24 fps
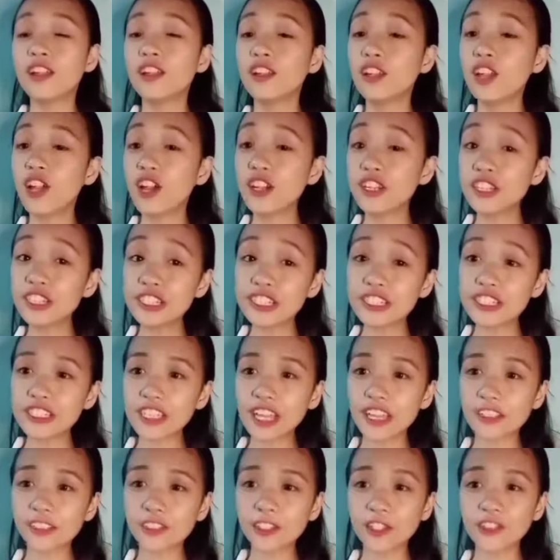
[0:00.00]

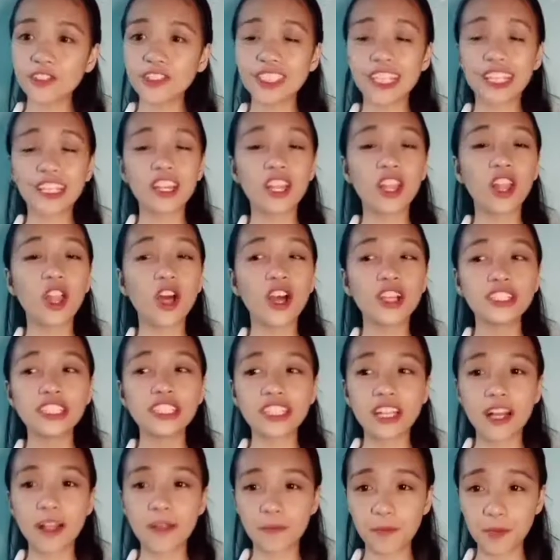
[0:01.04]
Learner-centered
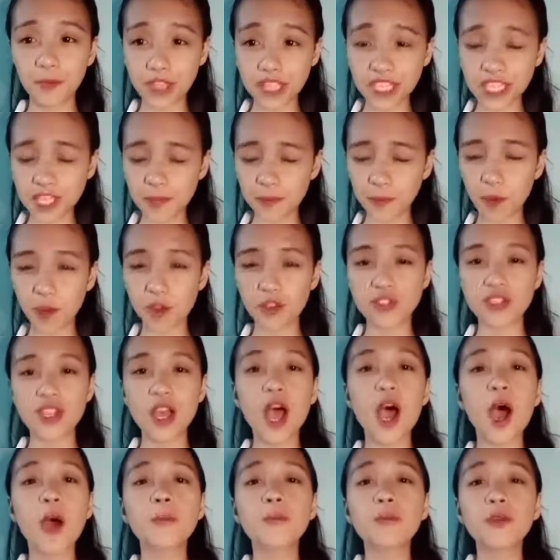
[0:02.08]
psychological principles
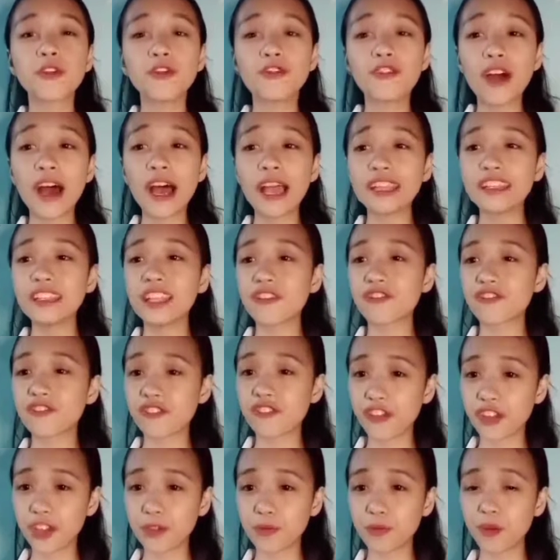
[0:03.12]
provide a
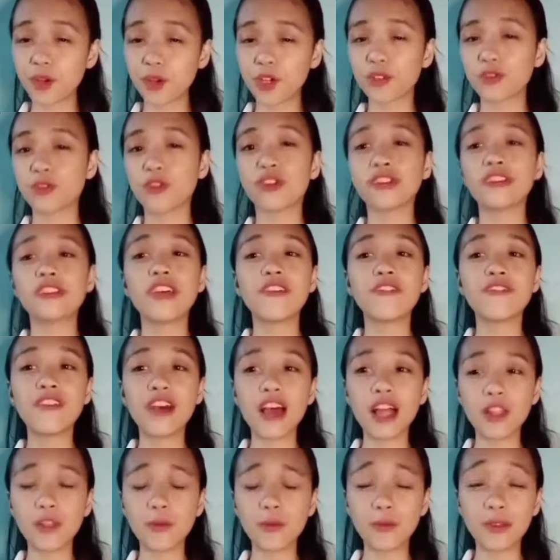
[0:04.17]
framework for
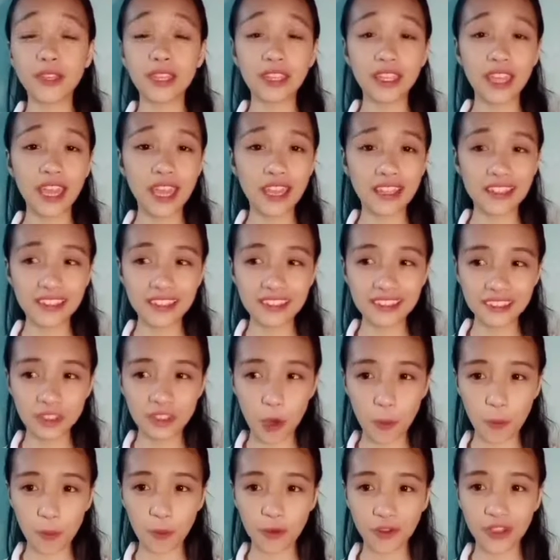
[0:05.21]
developing and
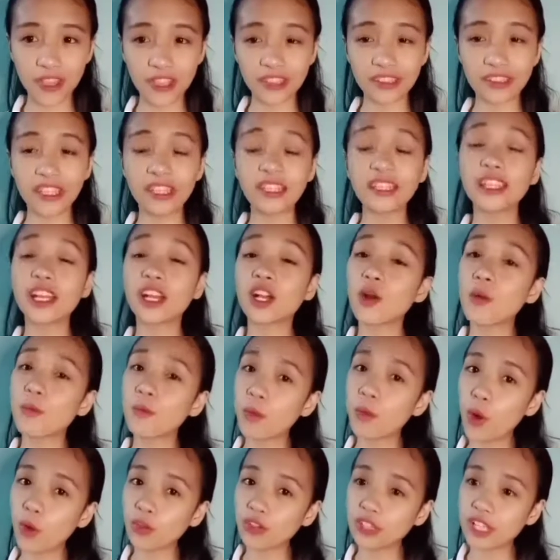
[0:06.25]
incorporating the
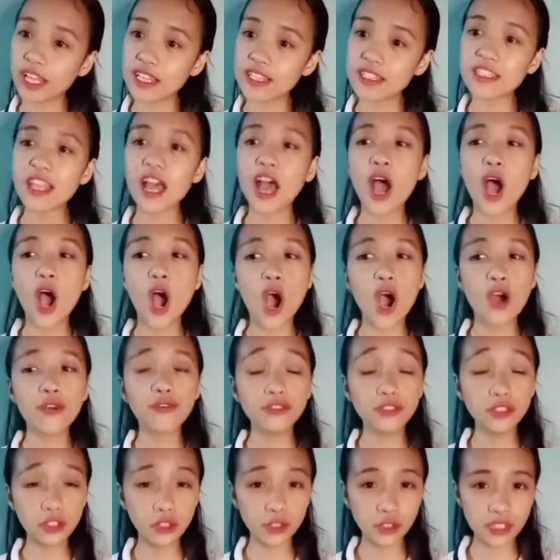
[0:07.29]
components
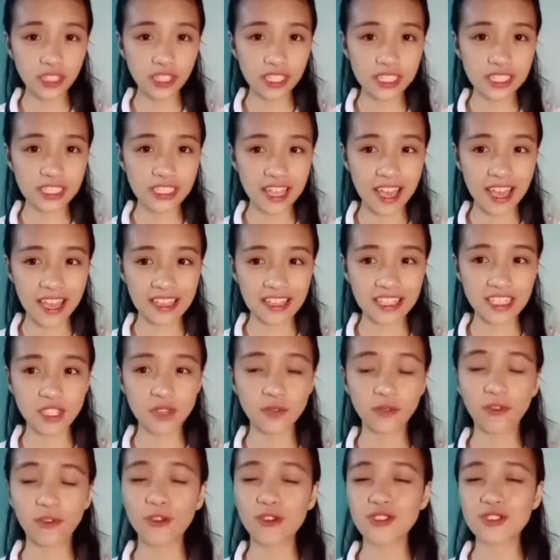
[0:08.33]
of new
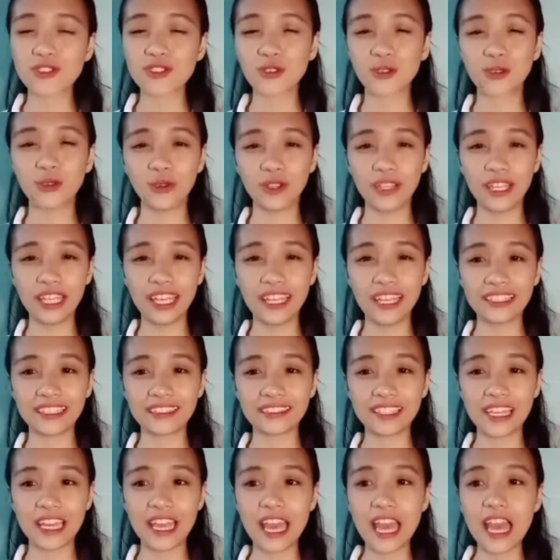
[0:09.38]
designs for
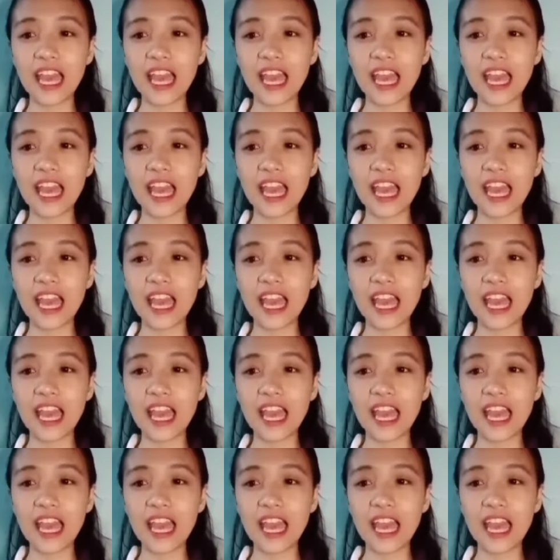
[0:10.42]
schooling.